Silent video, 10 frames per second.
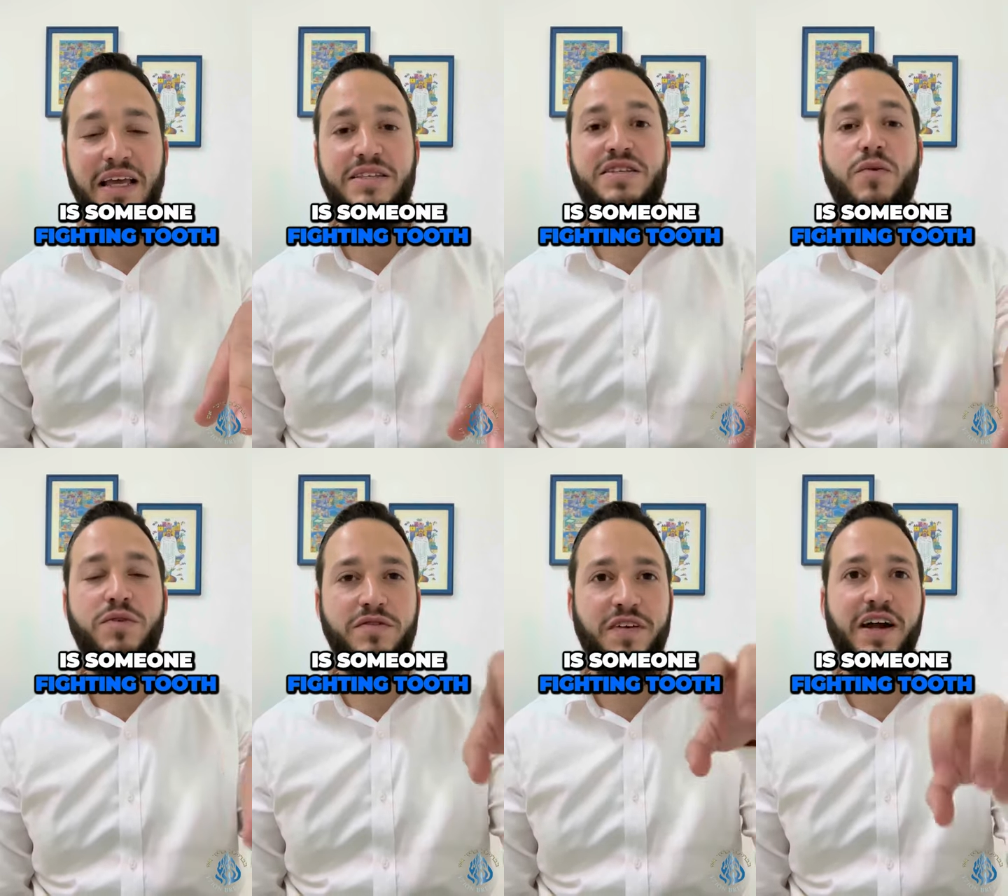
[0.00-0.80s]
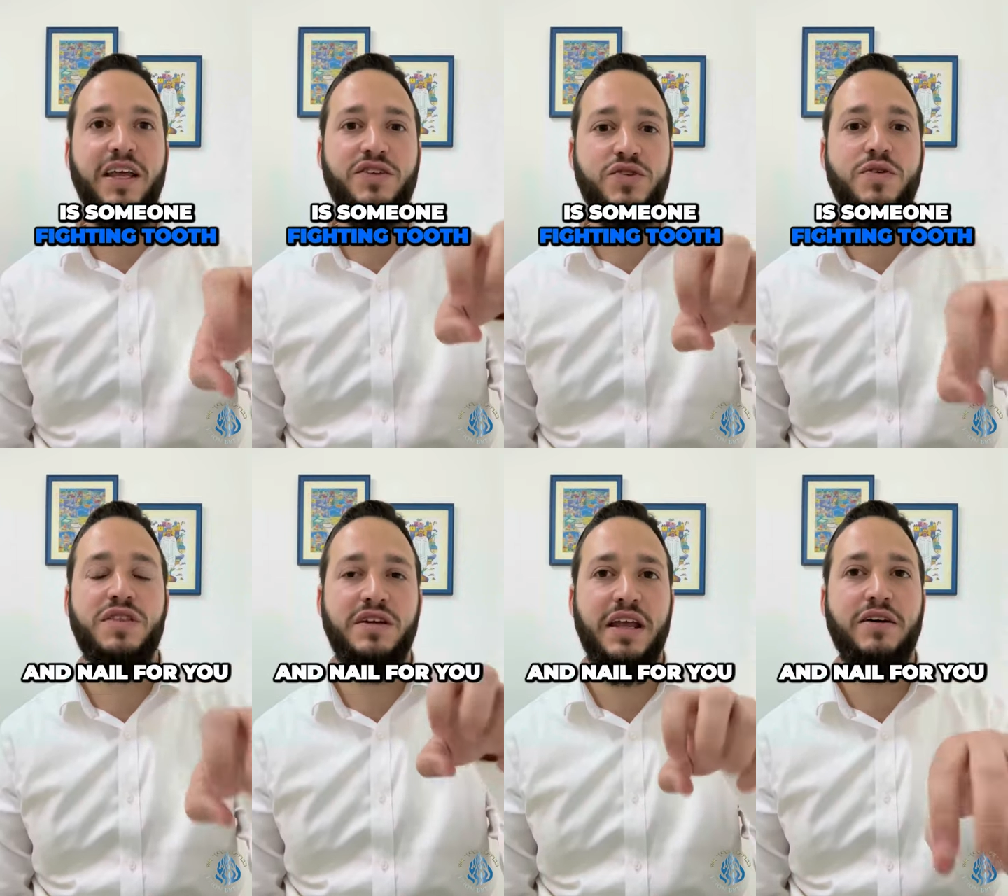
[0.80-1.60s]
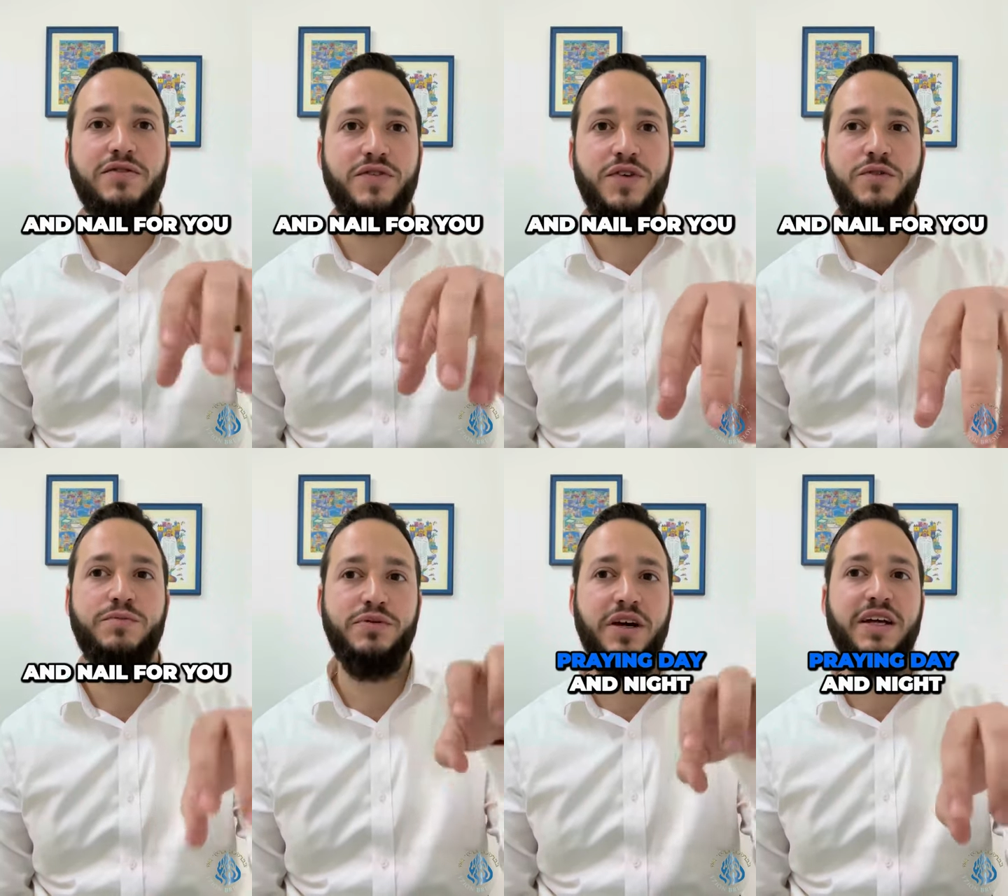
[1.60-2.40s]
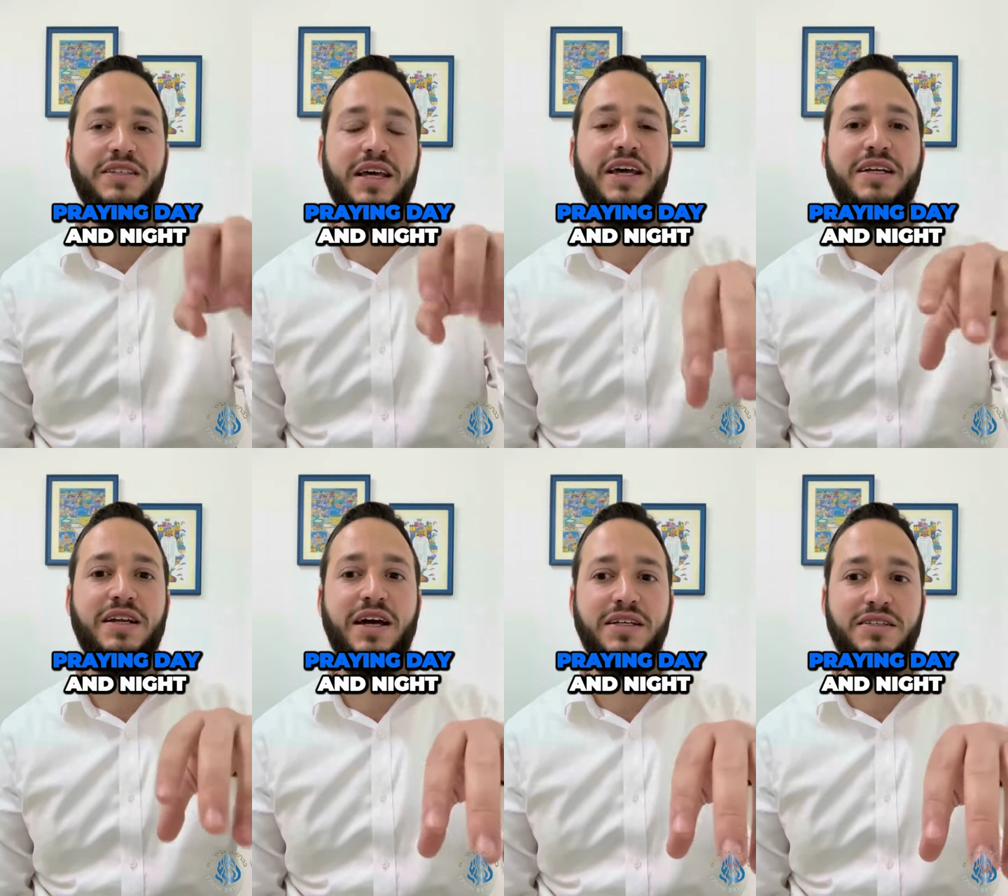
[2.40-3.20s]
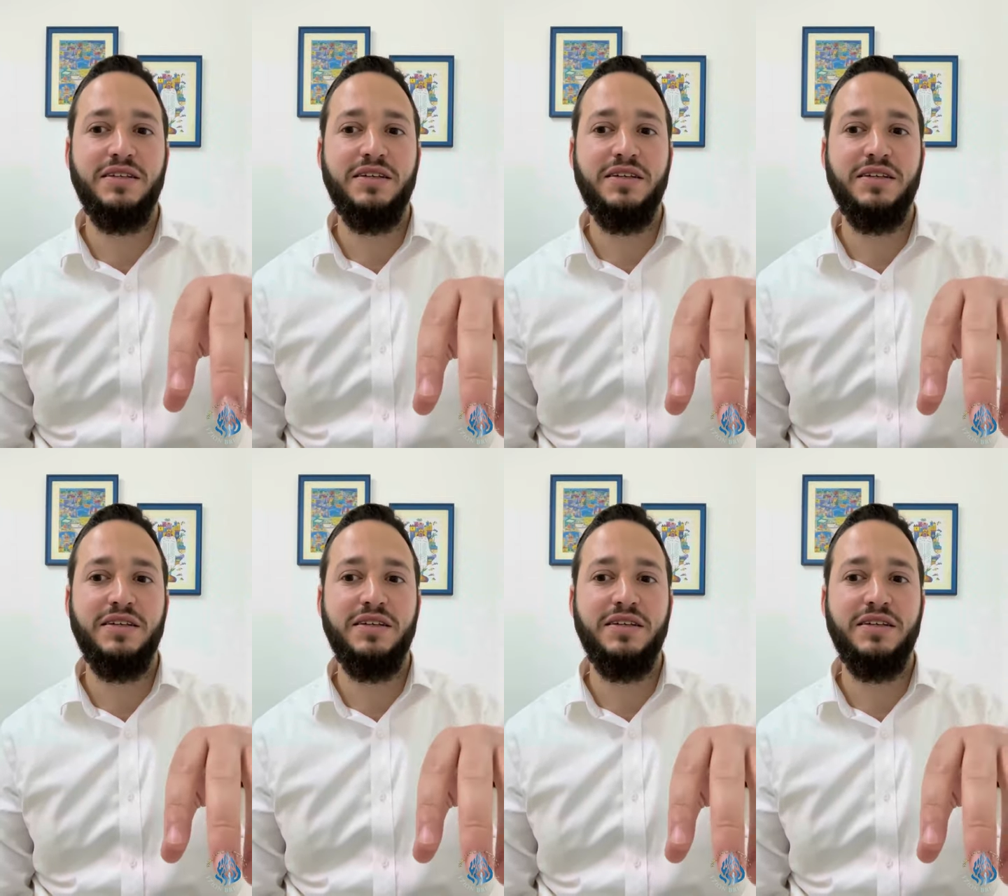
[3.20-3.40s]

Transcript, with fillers: Is someone fighting tooth and nail for you, praying day and night,